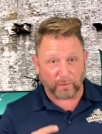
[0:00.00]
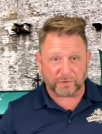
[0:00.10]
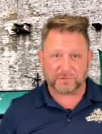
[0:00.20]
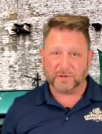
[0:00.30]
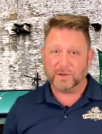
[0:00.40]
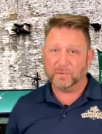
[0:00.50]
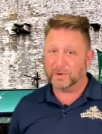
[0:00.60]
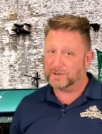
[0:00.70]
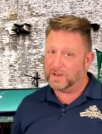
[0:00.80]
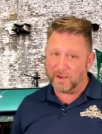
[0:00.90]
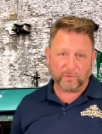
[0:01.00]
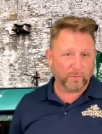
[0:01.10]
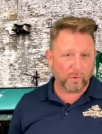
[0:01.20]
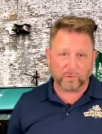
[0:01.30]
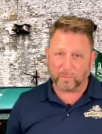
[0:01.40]
Irish would
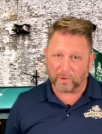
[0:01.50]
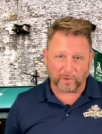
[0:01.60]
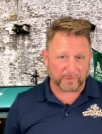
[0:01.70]
never rule the